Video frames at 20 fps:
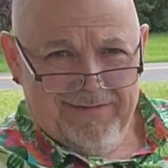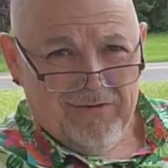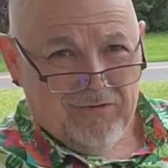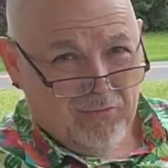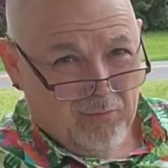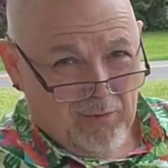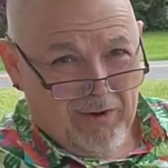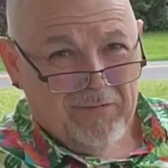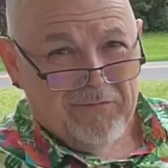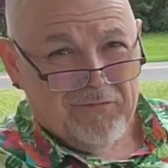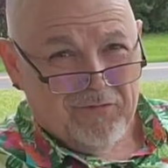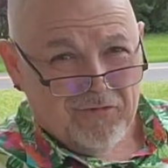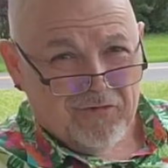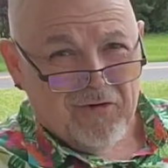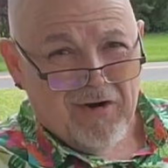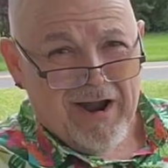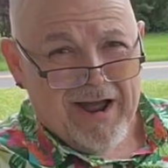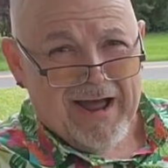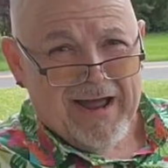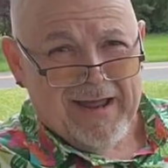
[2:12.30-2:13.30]
The 12
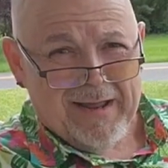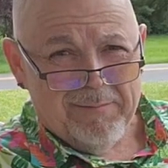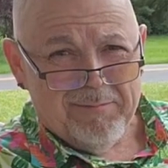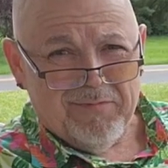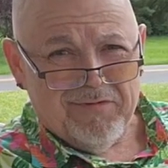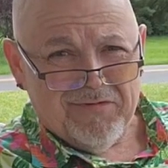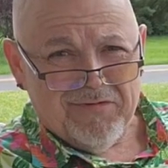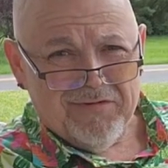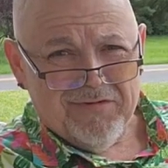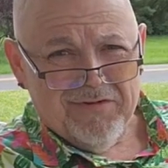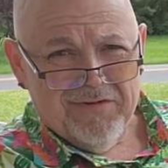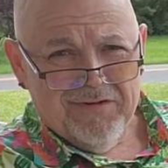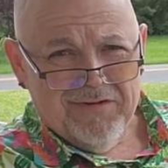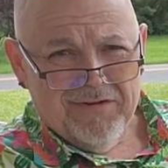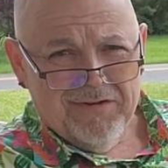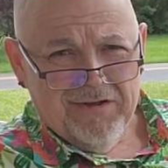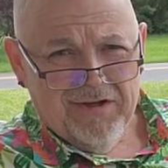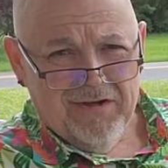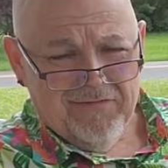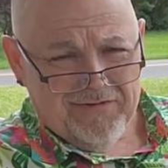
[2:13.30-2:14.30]
tribes
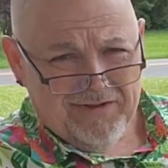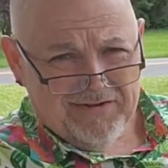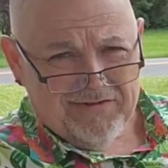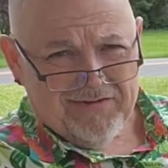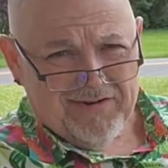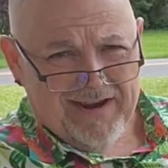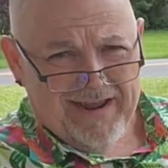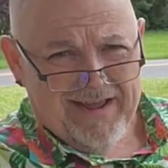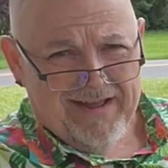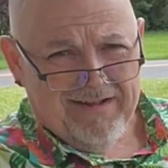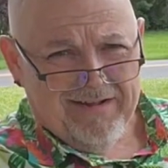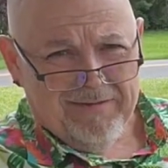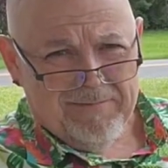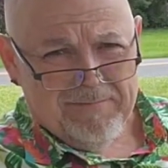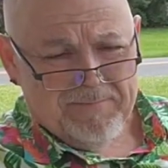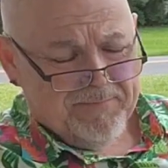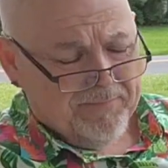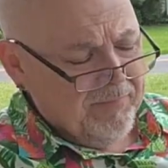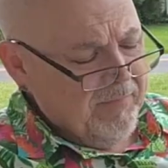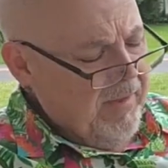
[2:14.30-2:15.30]
of
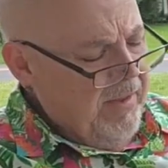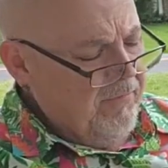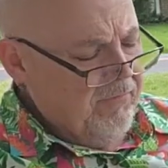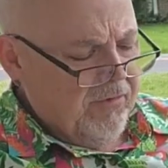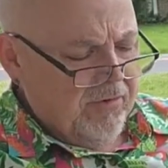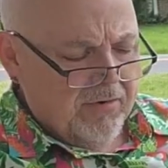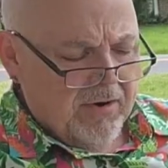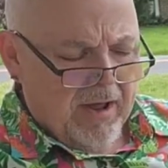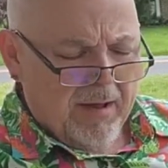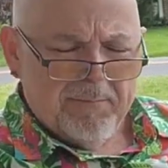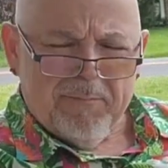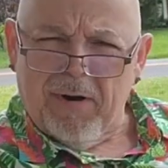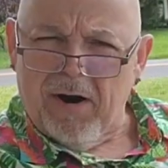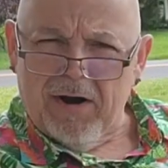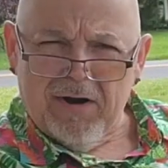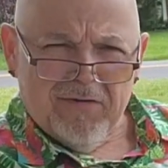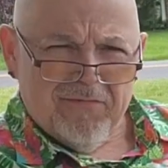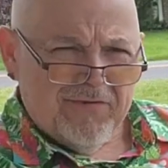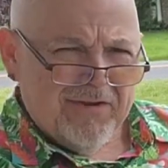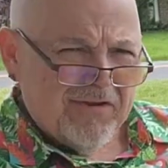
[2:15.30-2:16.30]
Israel. If you're not
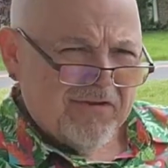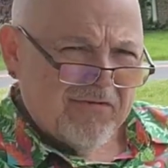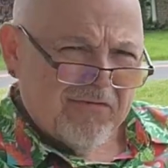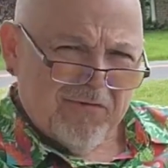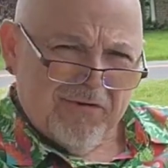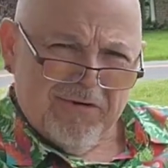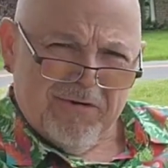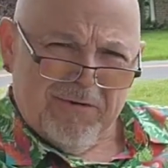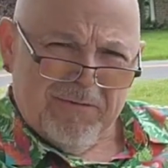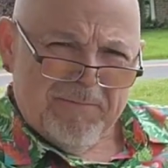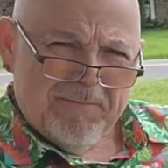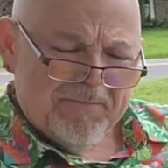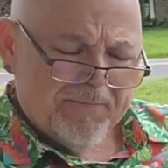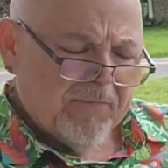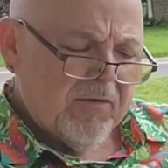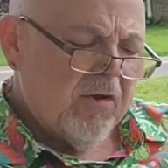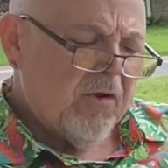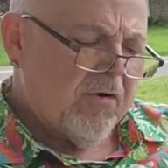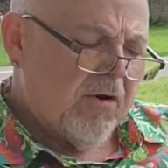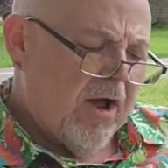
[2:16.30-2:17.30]
part of Israel,
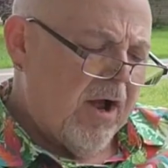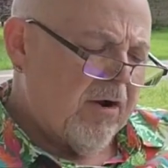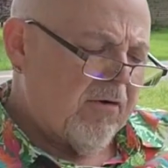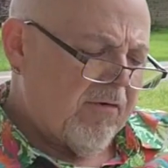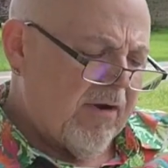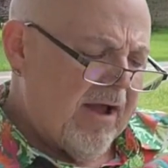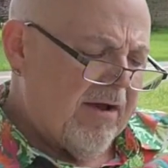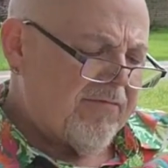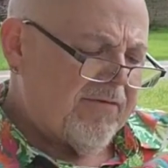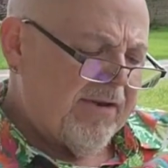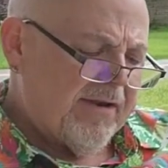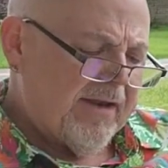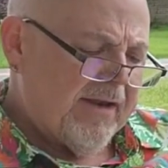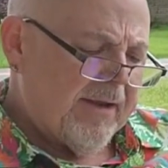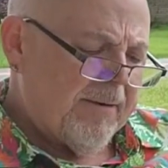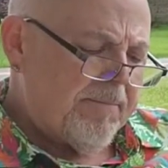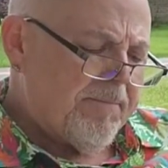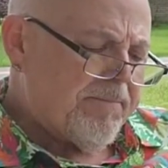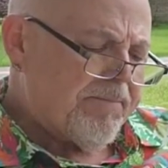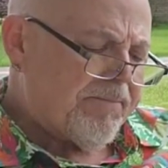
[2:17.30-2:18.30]
you're not grafted
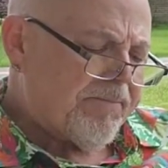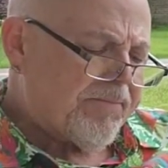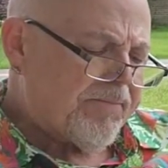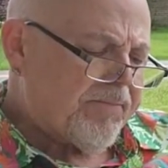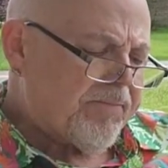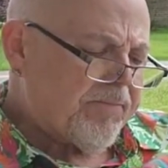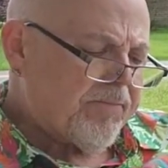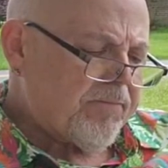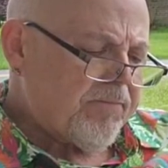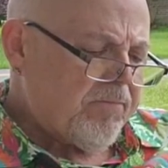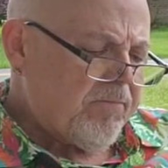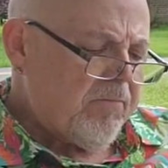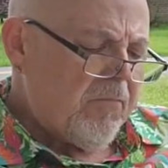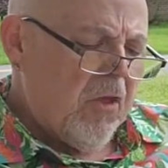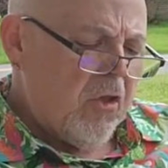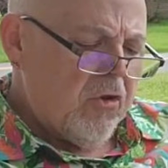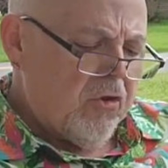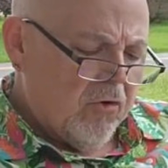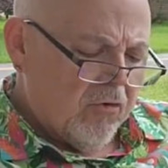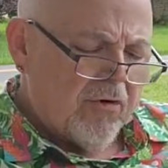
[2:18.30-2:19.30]
in,
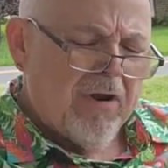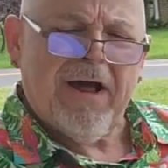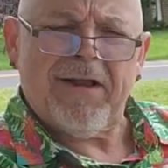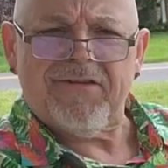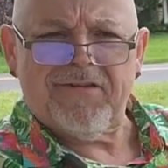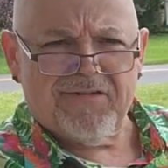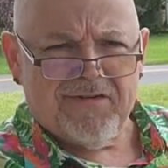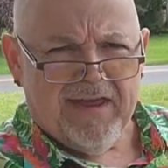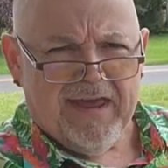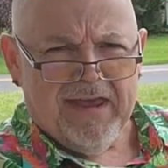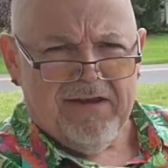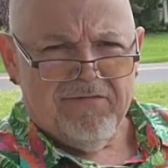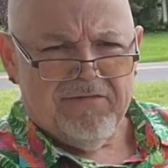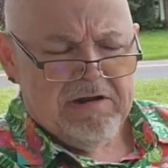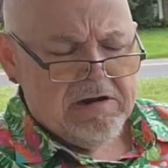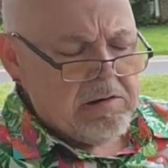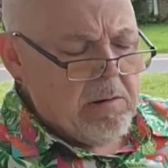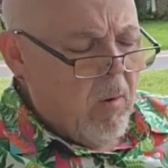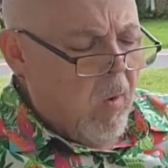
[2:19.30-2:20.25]
you're not saved.